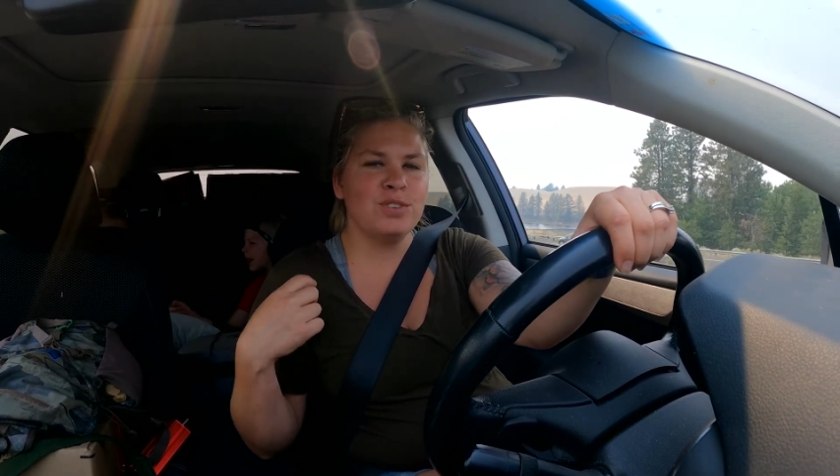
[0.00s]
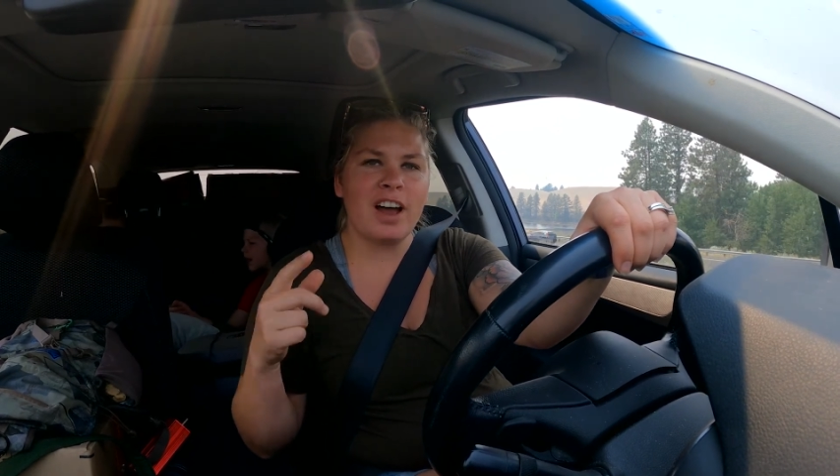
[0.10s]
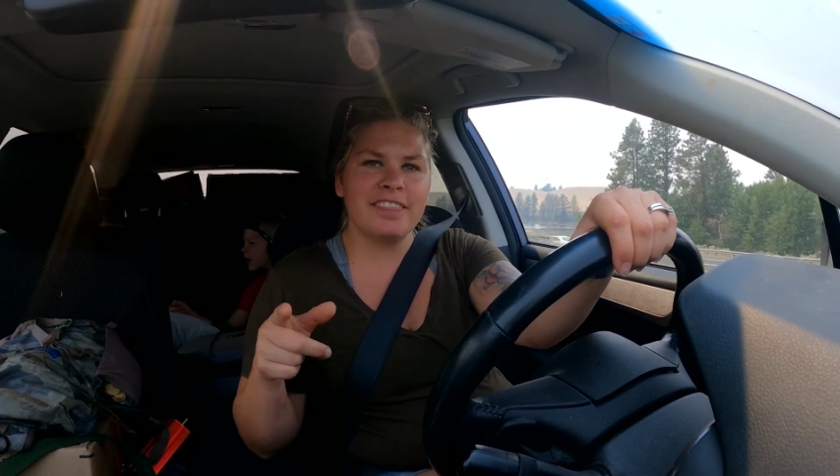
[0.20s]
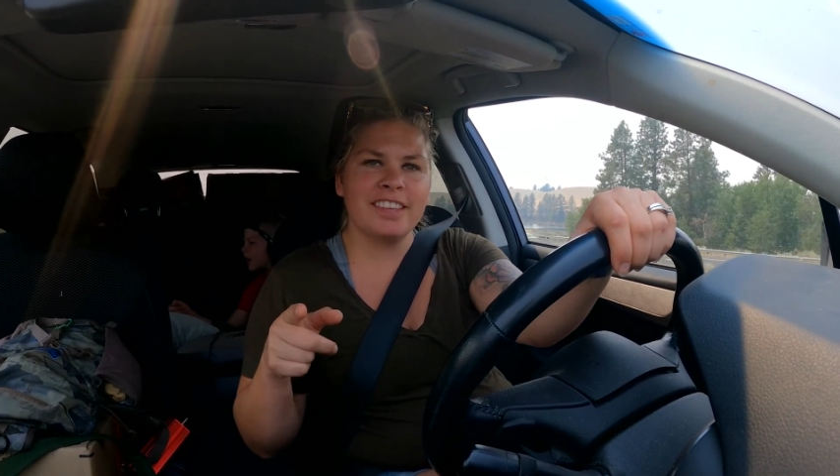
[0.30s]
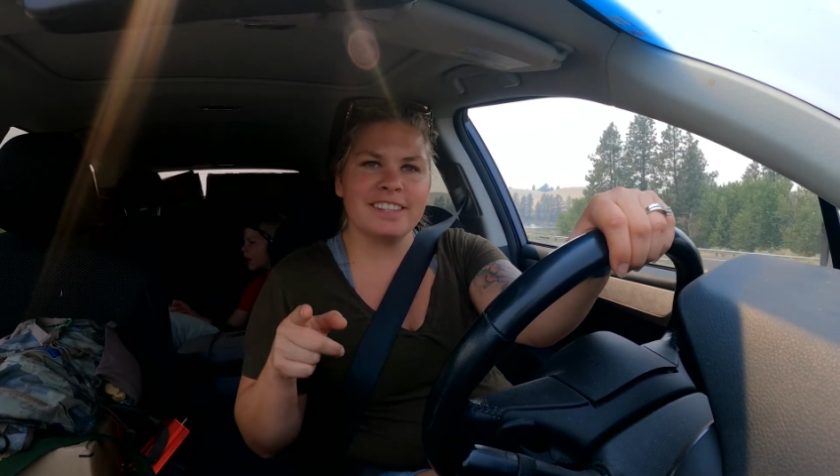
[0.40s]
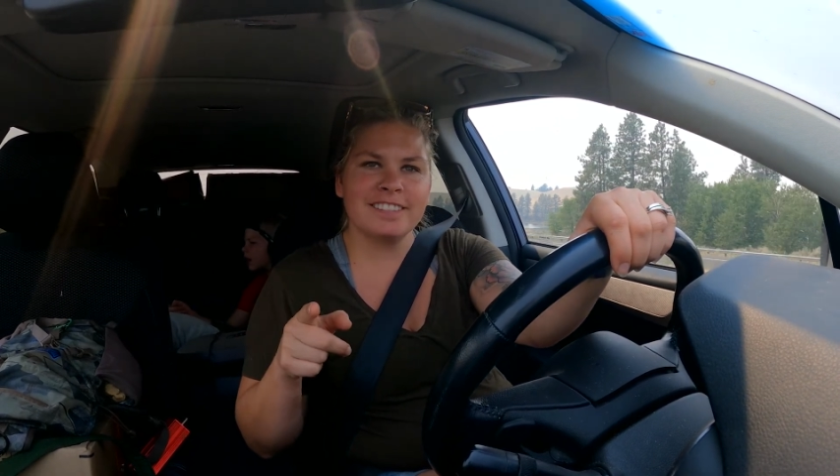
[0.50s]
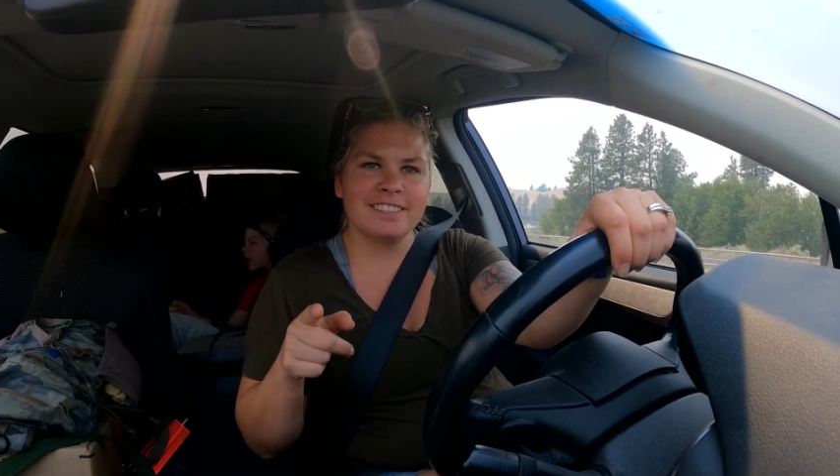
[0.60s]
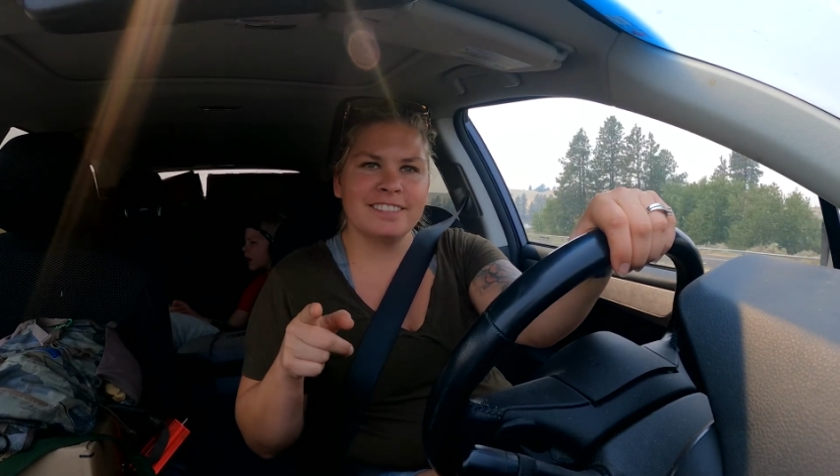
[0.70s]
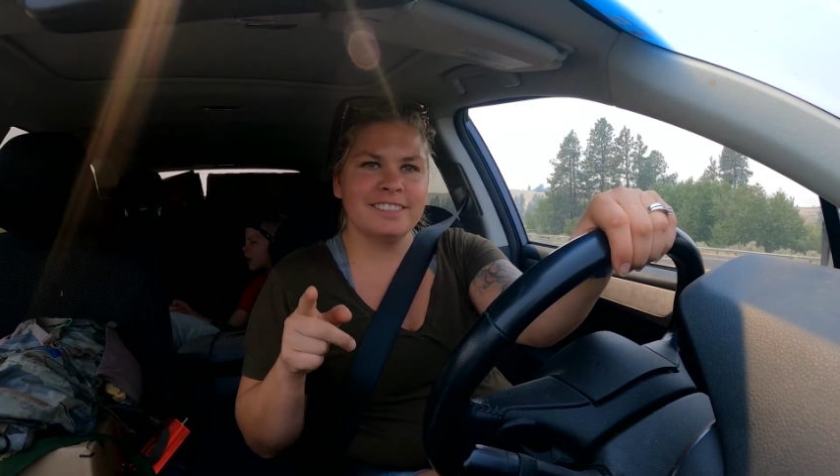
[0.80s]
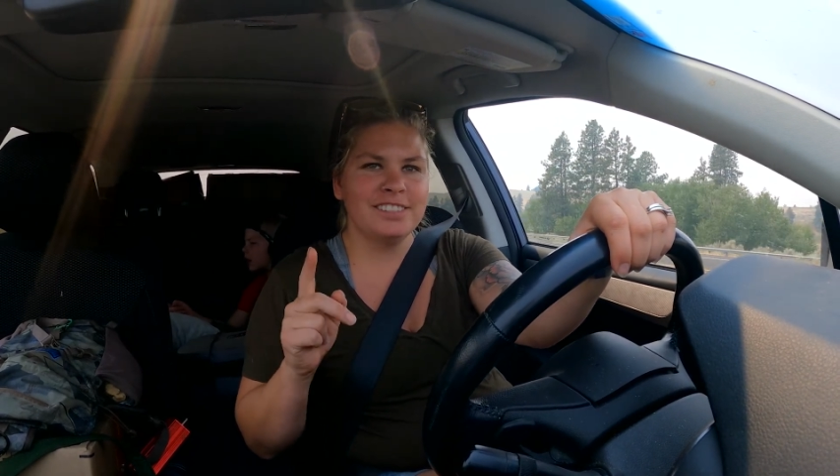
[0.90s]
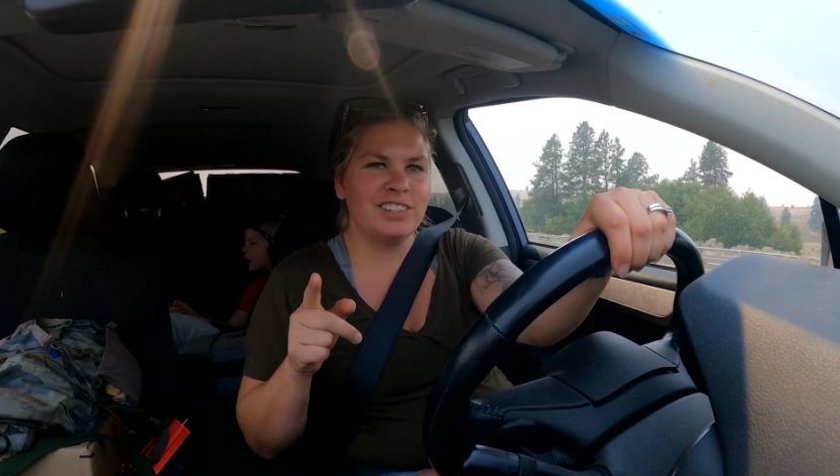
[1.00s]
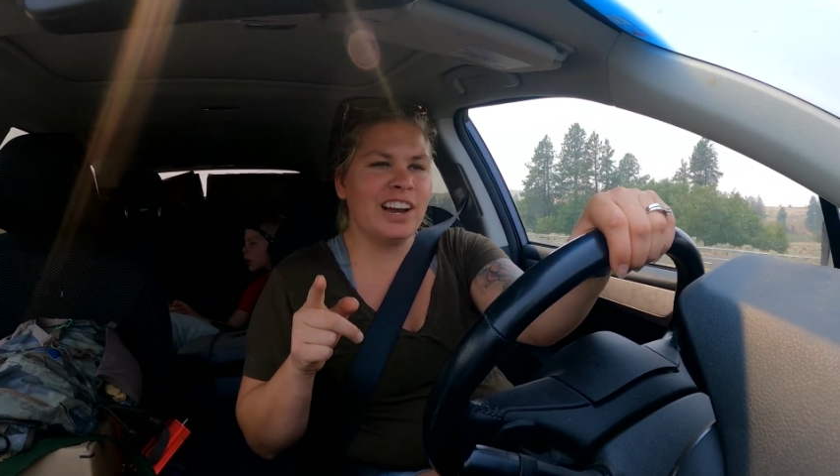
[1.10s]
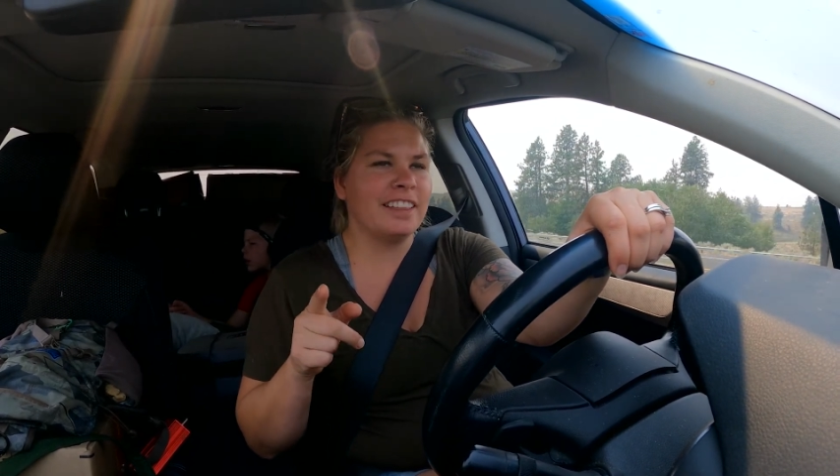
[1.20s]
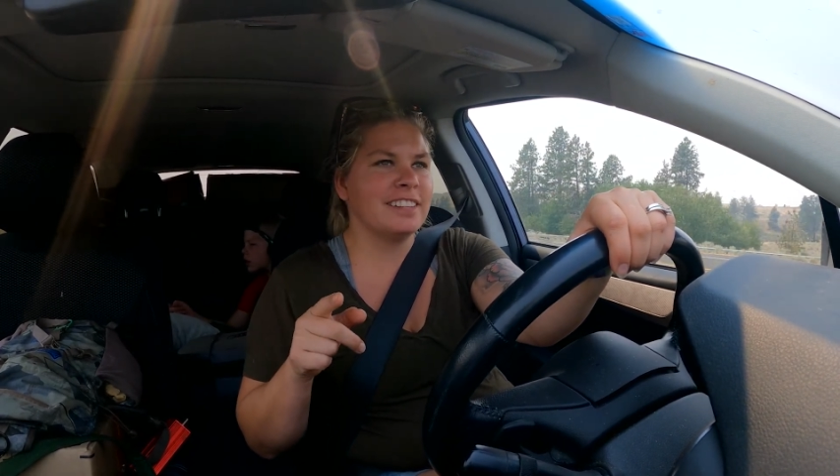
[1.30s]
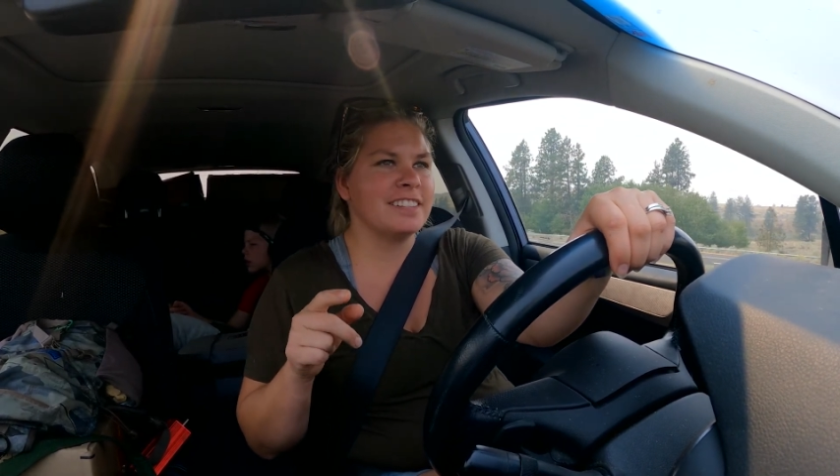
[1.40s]
You got this. You
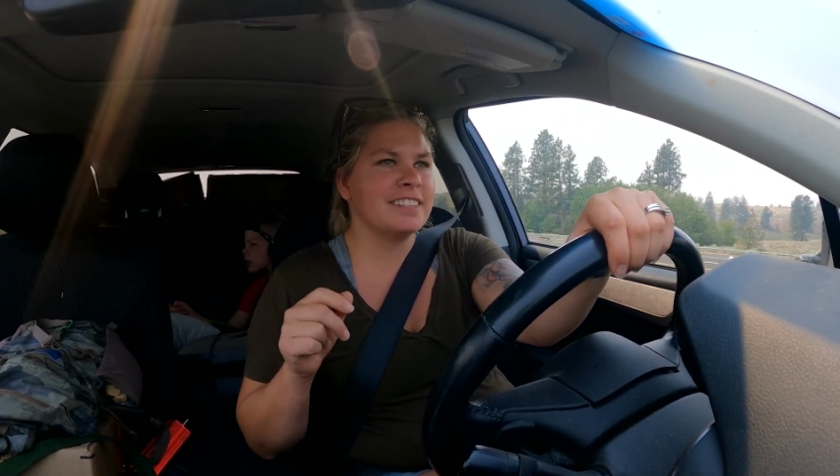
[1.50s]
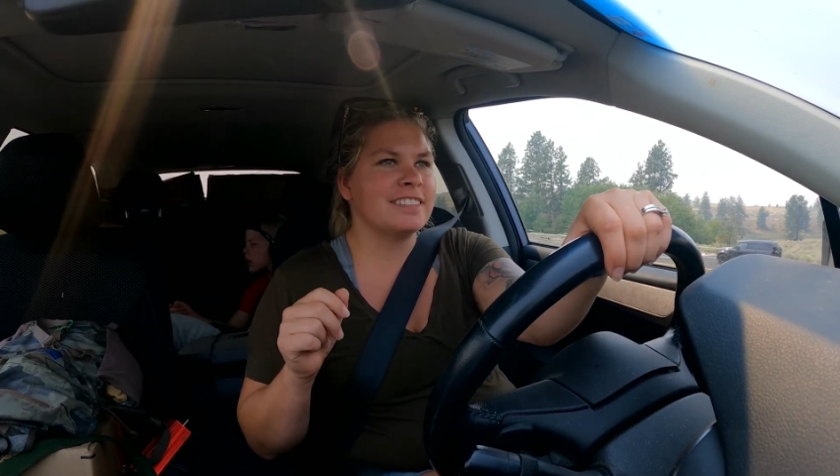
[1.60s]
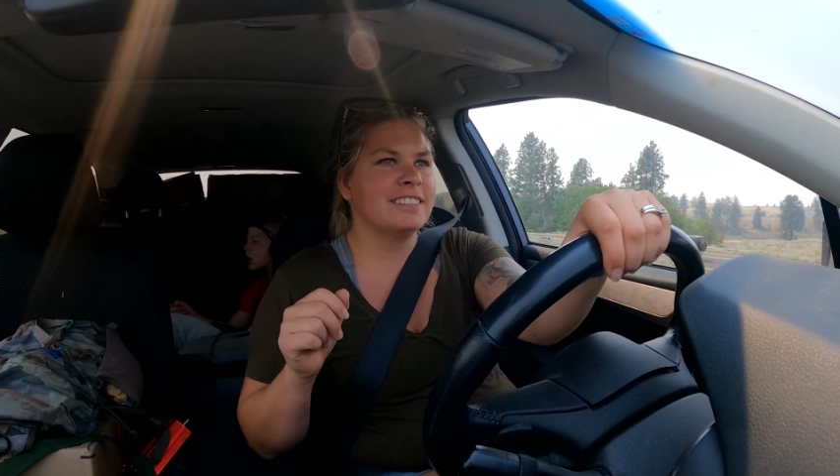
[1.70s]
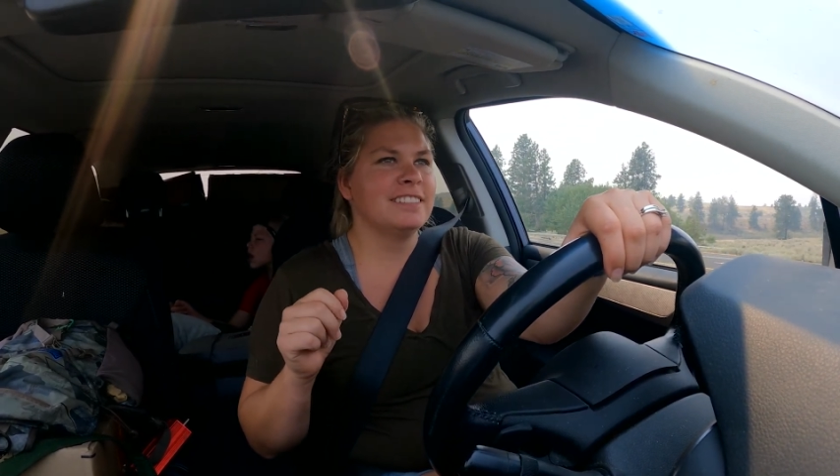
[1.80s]
got this.